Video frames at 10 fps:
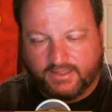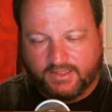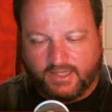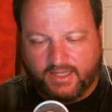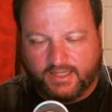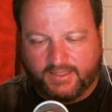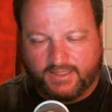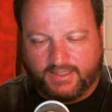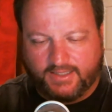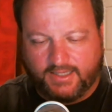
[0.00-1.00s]

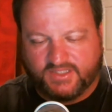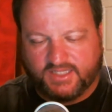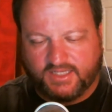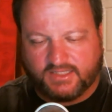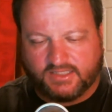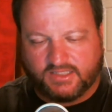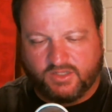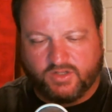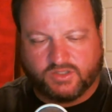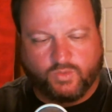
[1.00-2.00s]
Let's see. Next
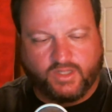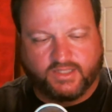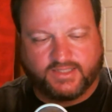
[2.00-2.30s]
loss was